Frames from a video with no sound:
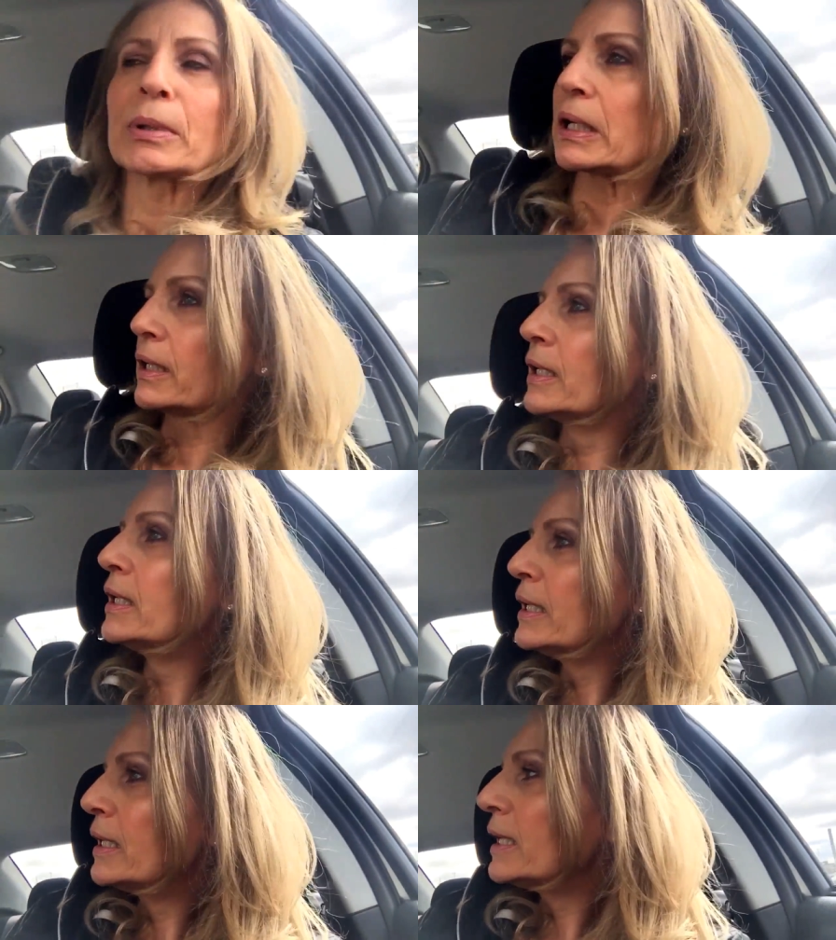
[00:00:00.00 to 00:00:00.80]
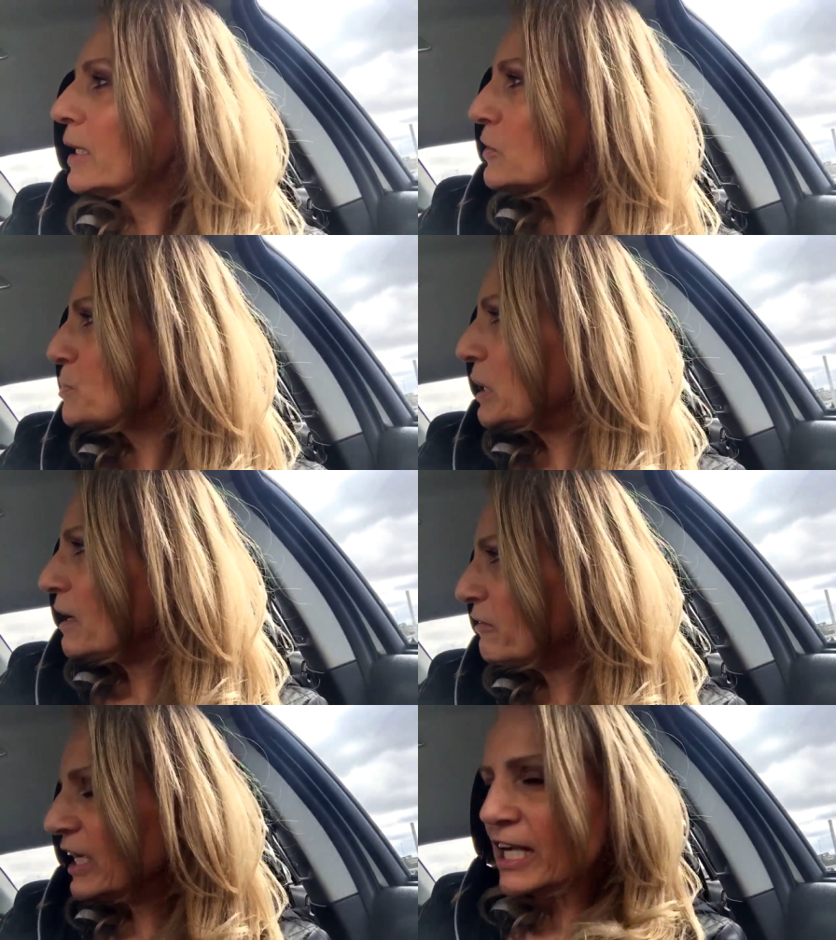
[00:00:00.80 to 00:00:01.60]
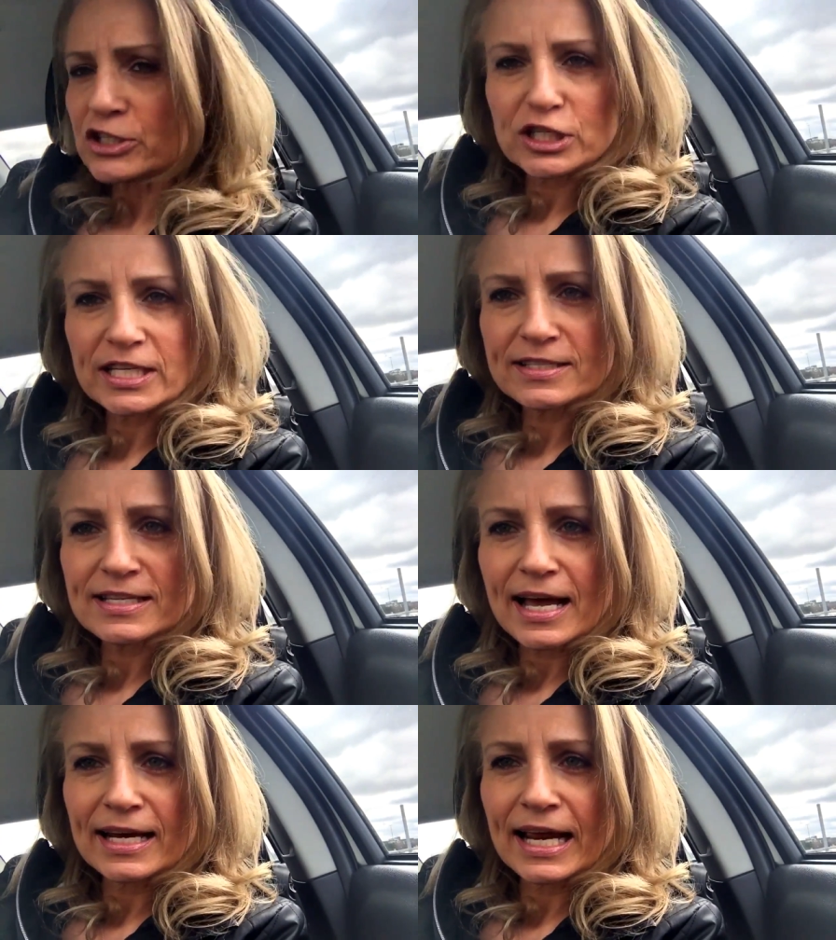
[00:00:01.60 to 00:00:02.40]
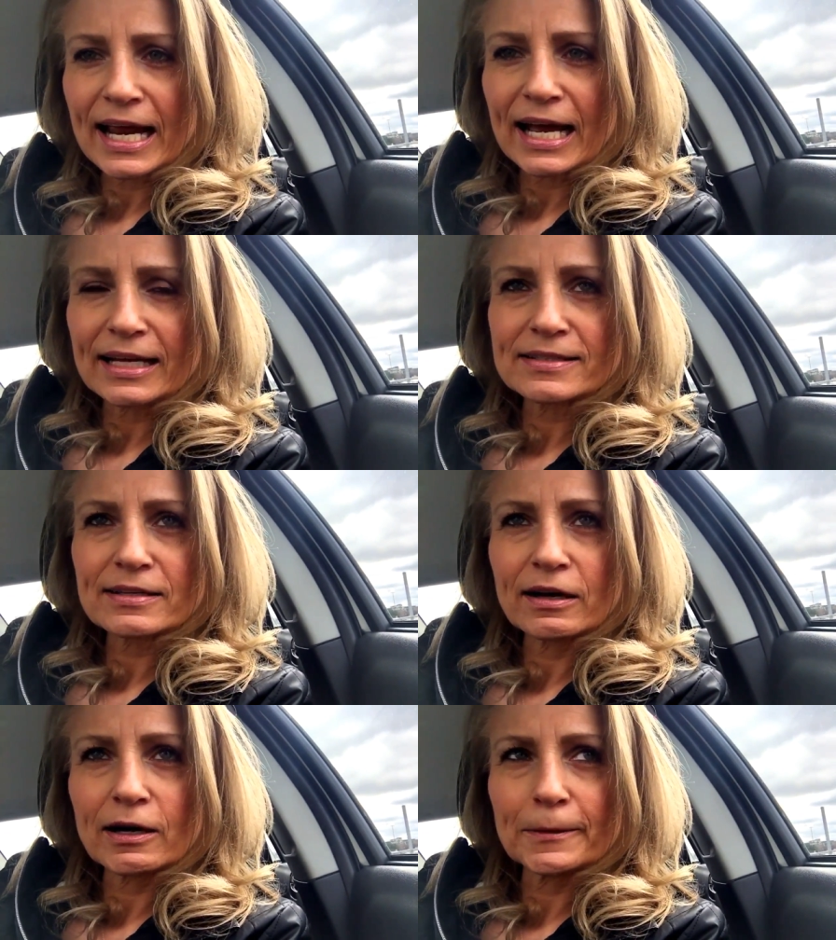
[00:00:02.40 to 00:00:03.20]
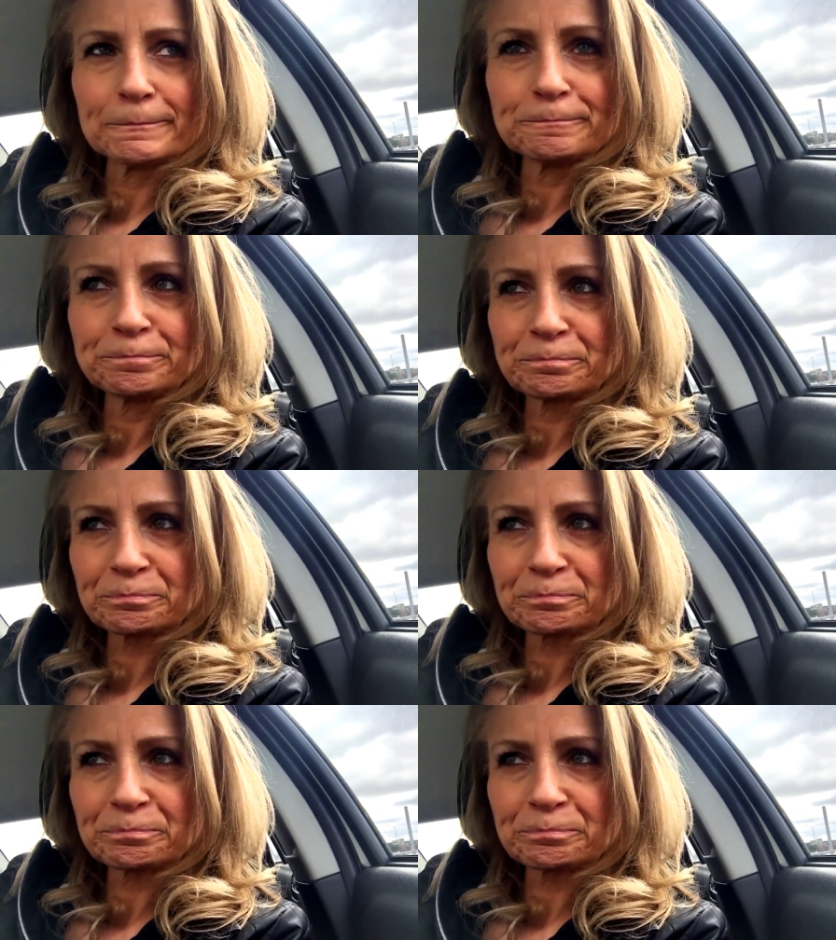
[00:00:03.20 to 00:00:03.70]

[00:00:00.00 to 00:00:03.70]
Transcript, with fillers: but he's been on vacation, he said, and um,